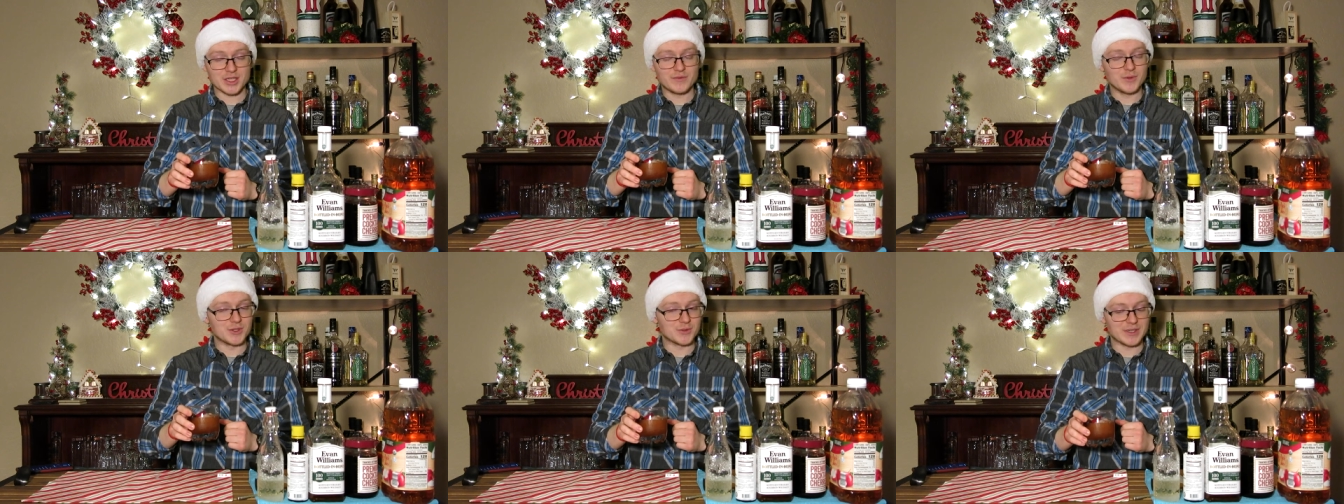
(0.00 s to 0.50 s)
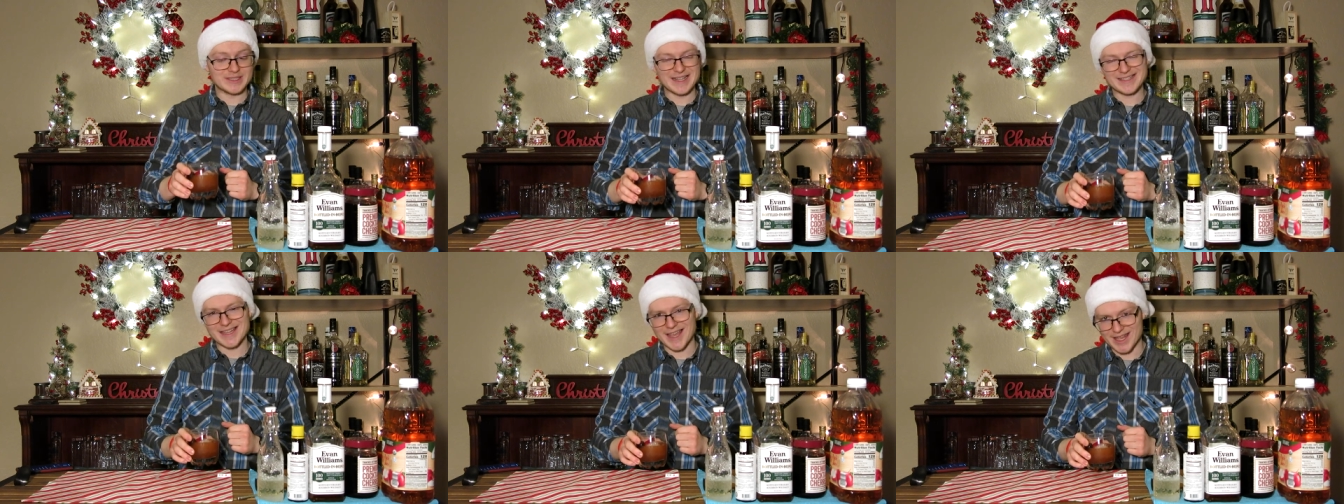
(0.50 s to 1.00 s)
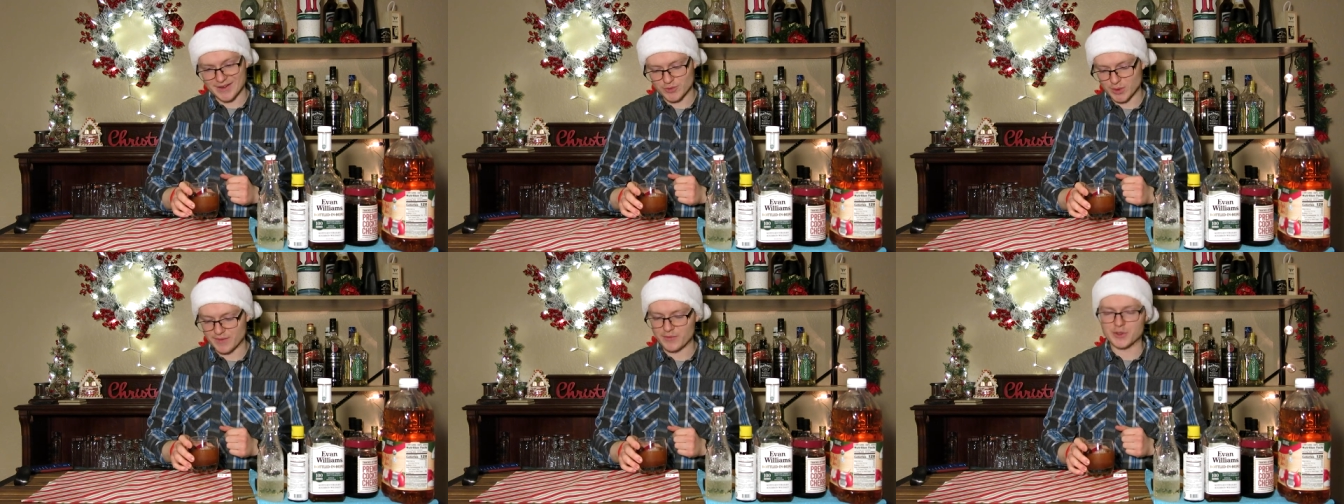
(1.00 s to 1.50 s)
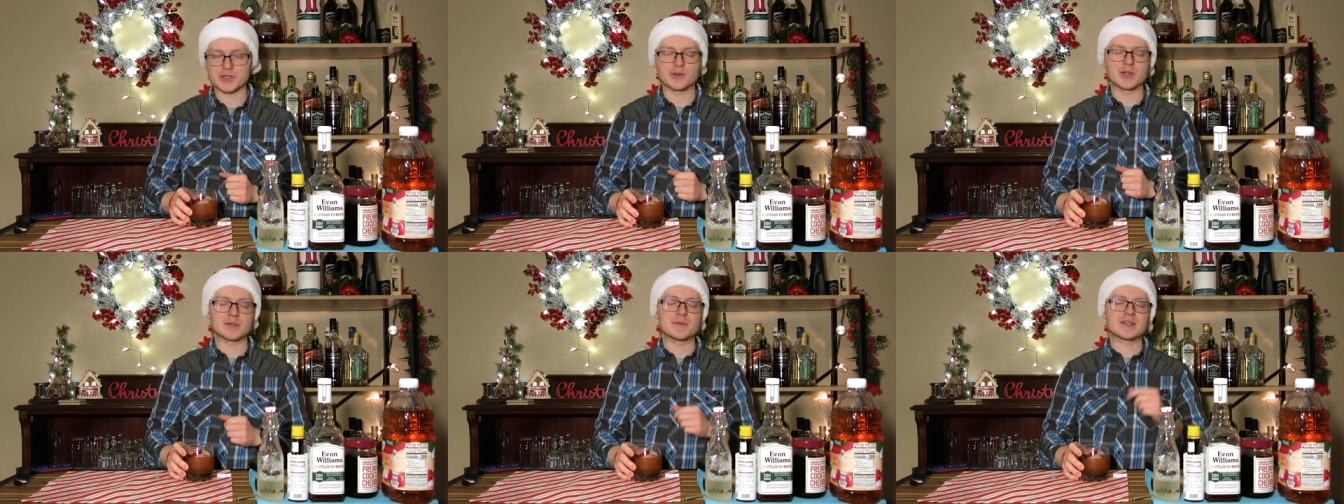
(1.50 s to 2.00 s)
If you enjoyed day 10 of 25 Drinks for
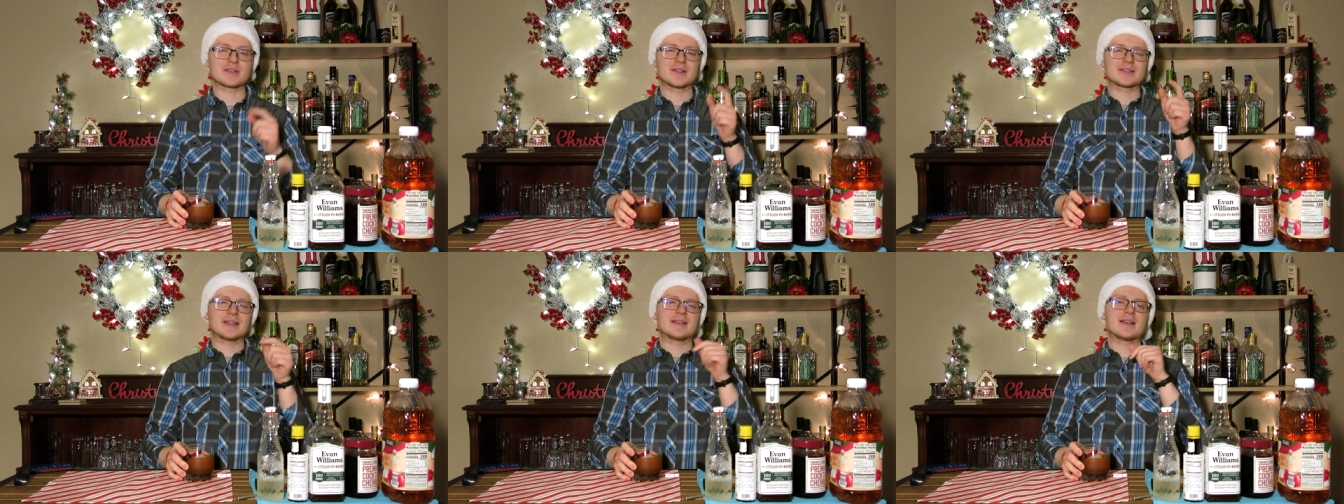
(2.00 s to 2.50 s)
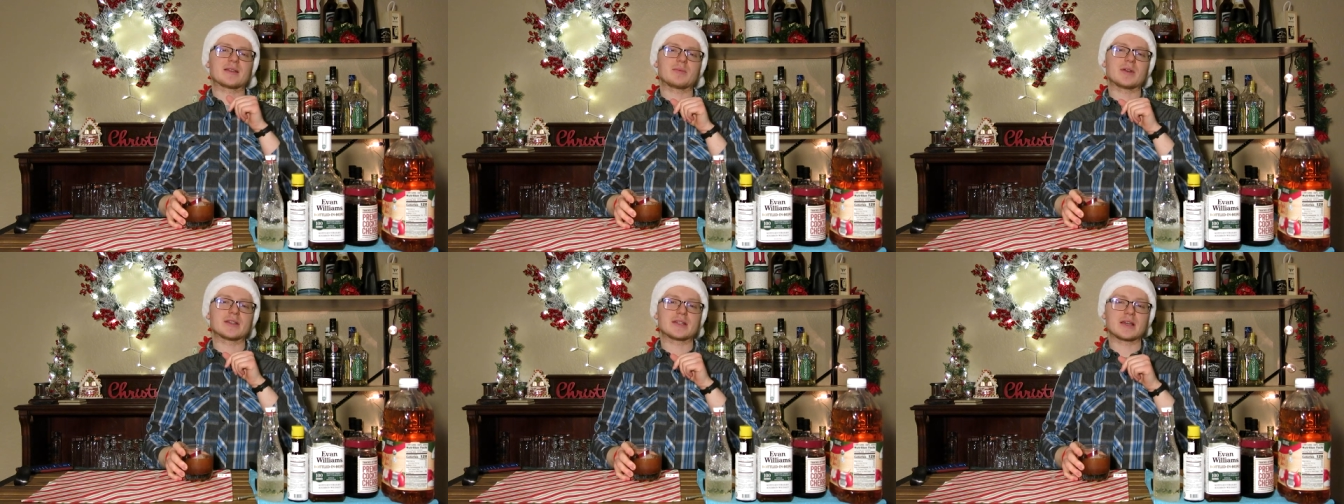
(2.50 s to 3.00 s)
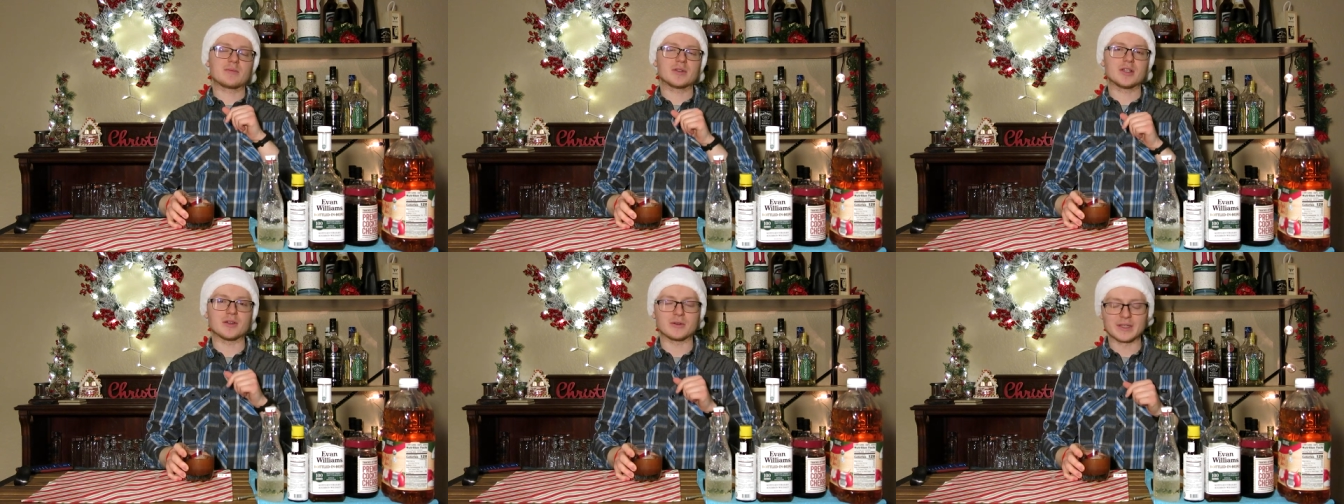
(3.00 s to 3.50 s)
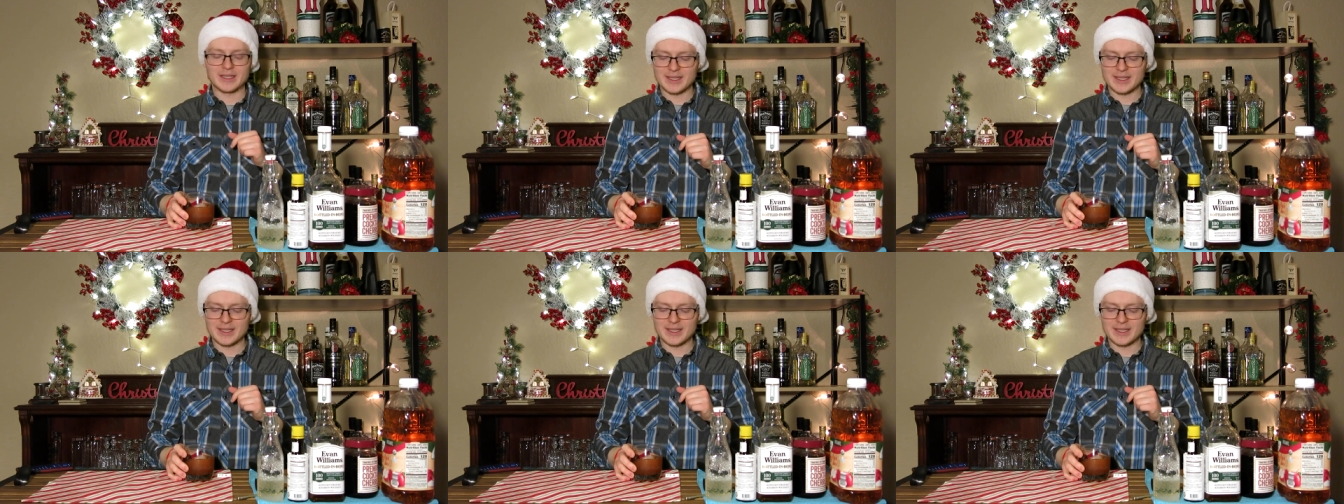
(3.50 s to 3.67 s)
Christmas, click that like button down below.